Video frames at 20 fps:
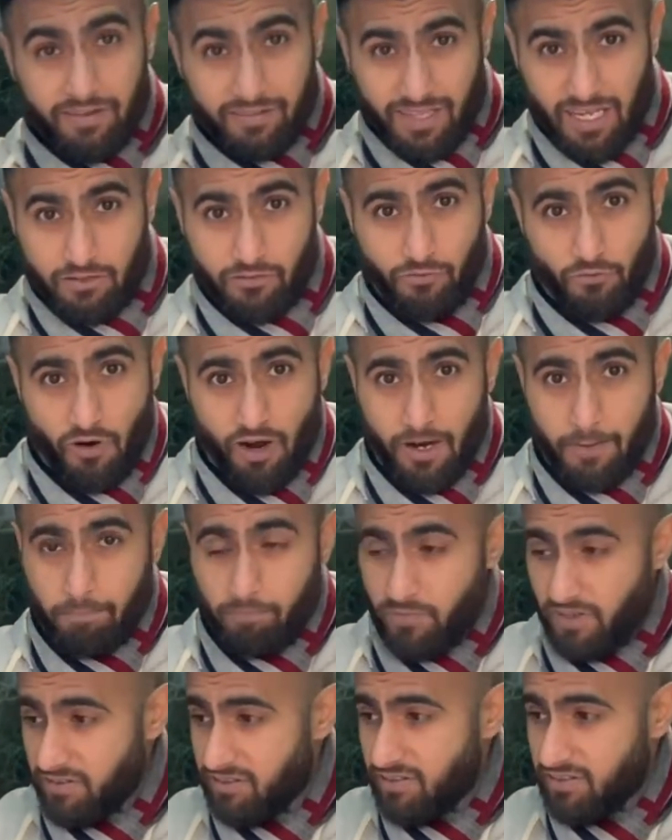That's right,
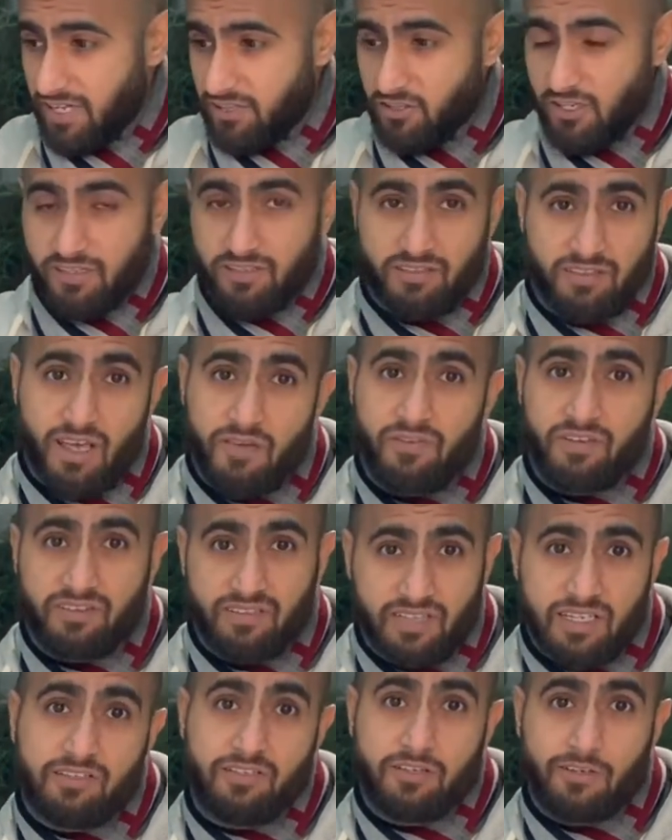this is actually a
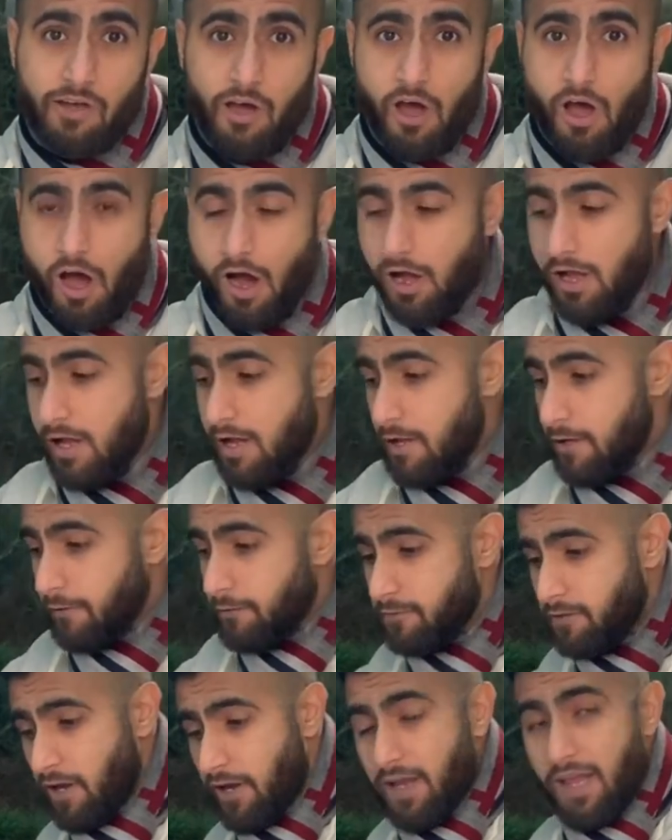7-seater car.
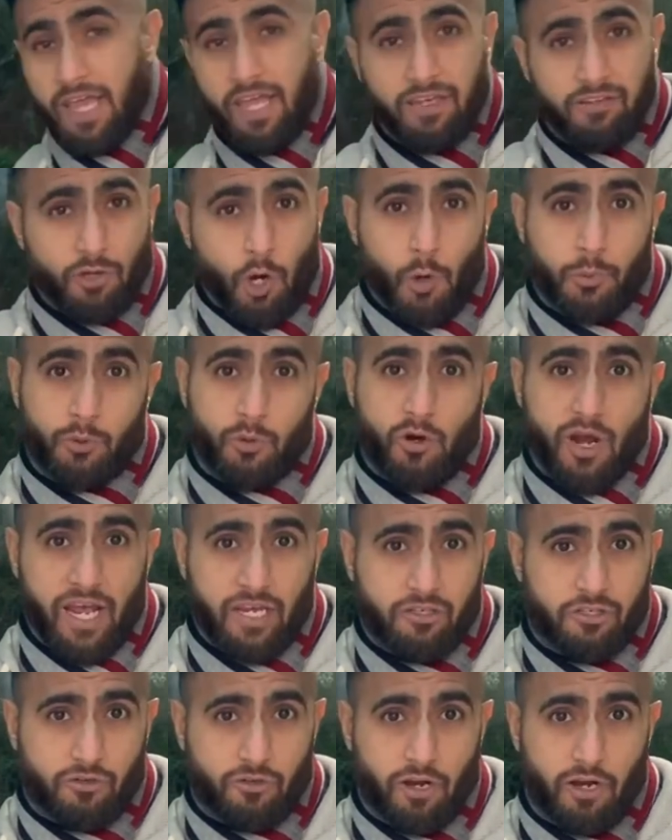So it is an optional
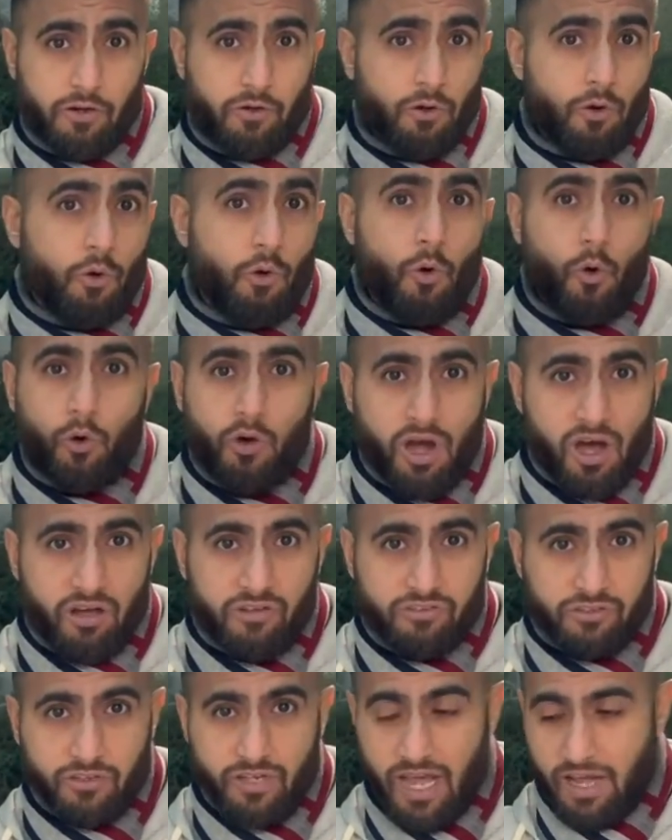extra. Not all
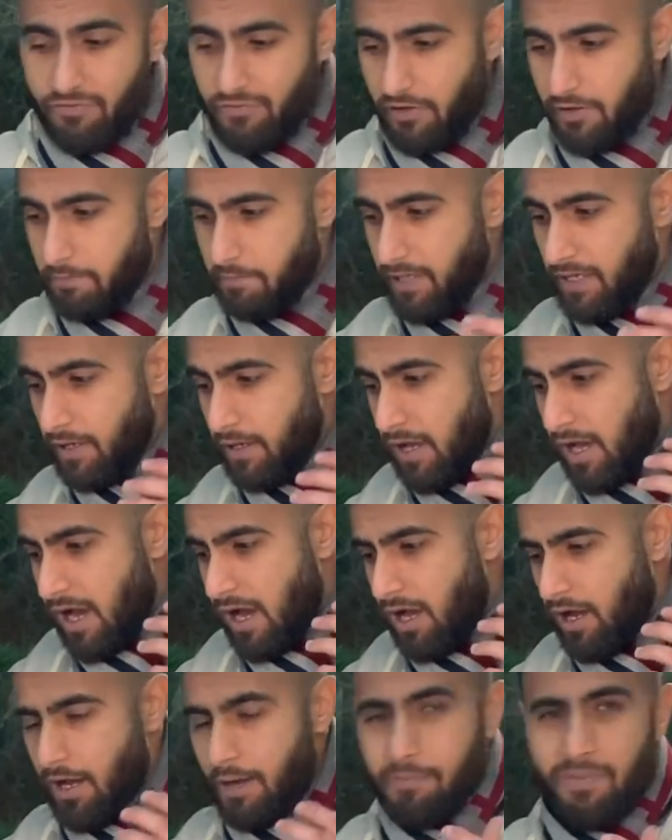cars do have them.
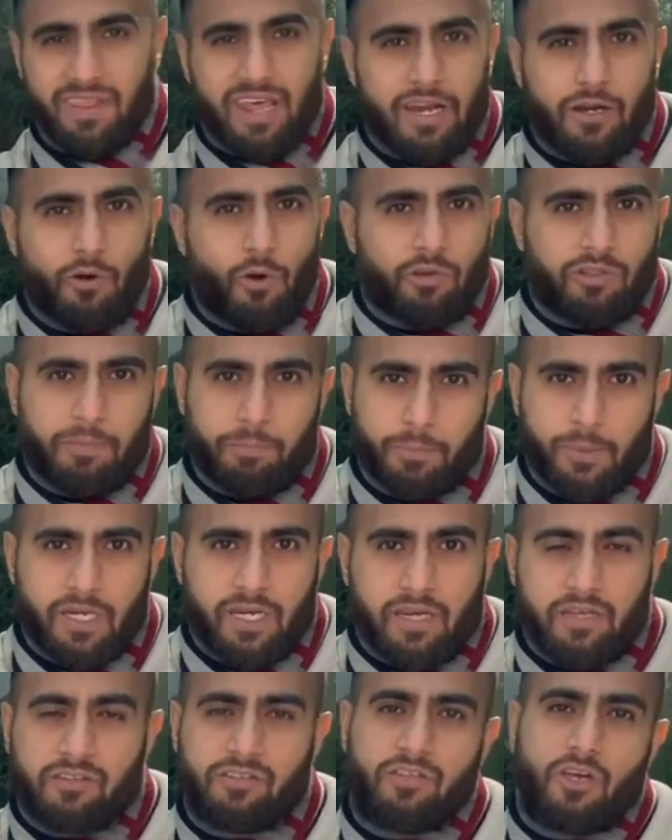They're not the
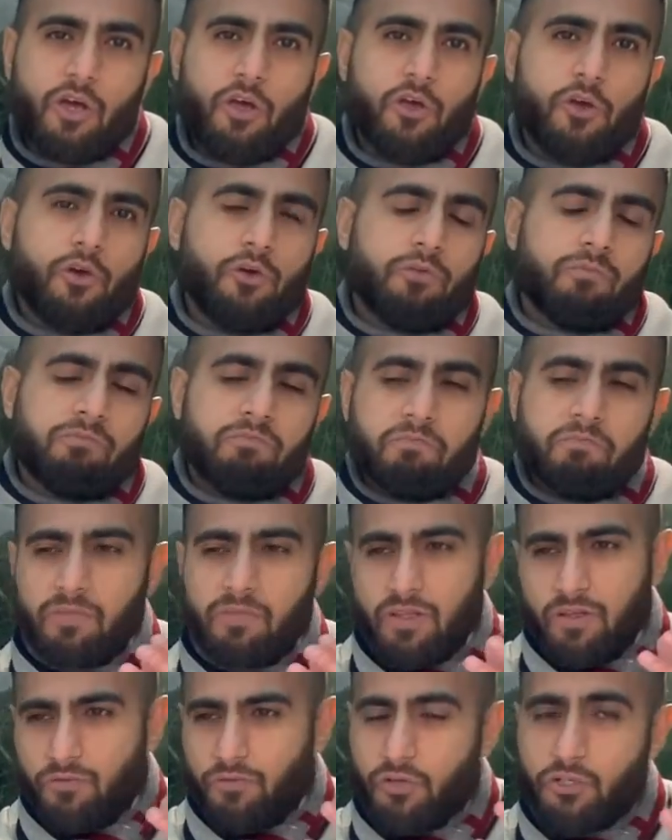biggest. So
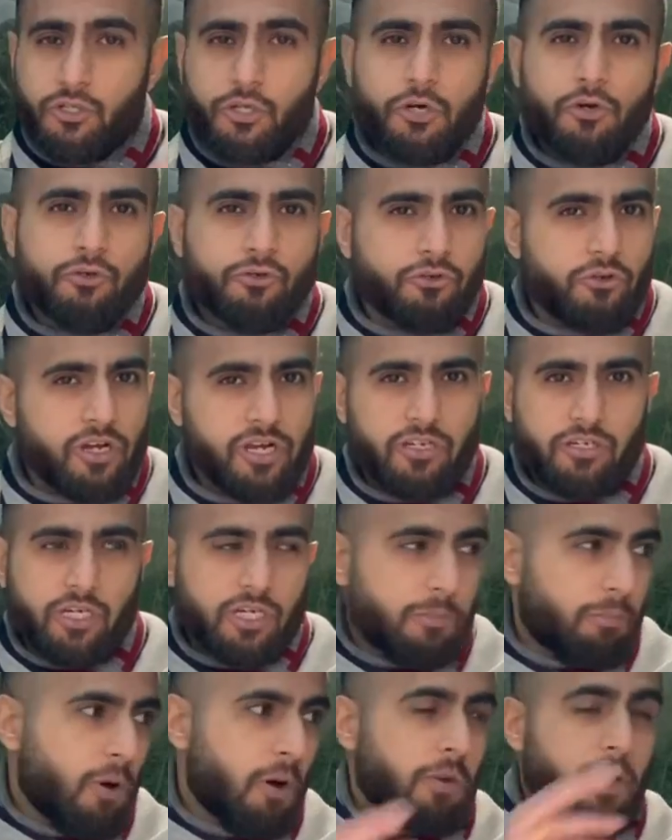for children, you
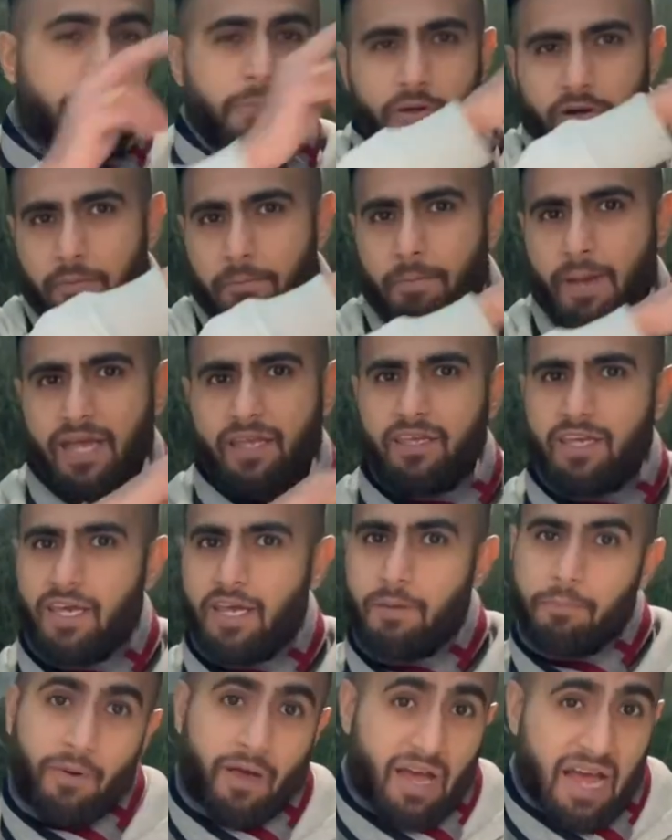could probably put them back
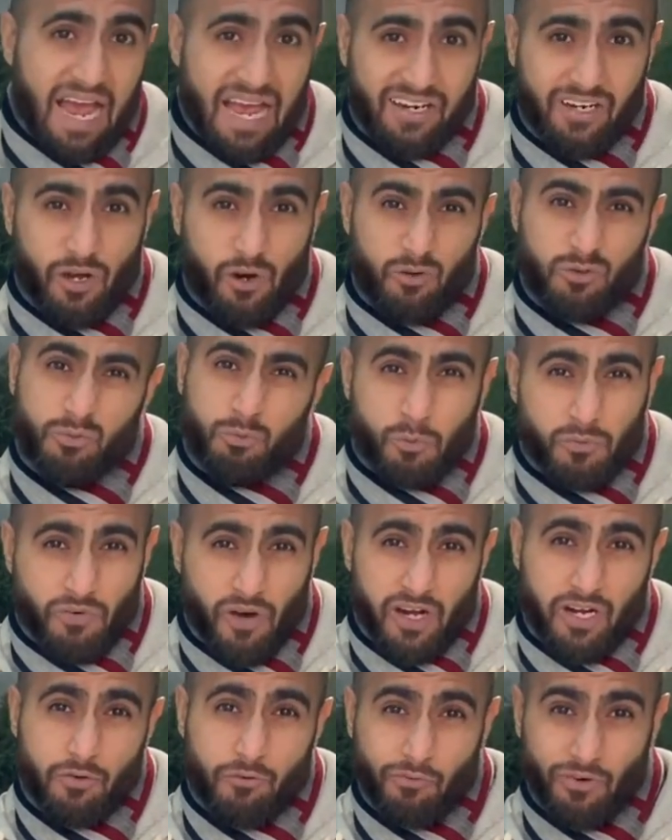here, but adults will
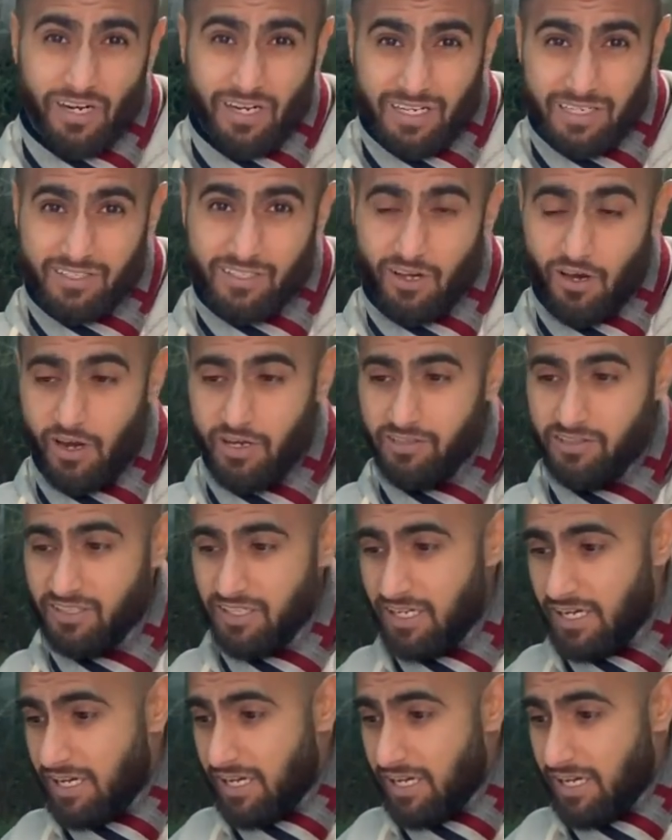find it really tight.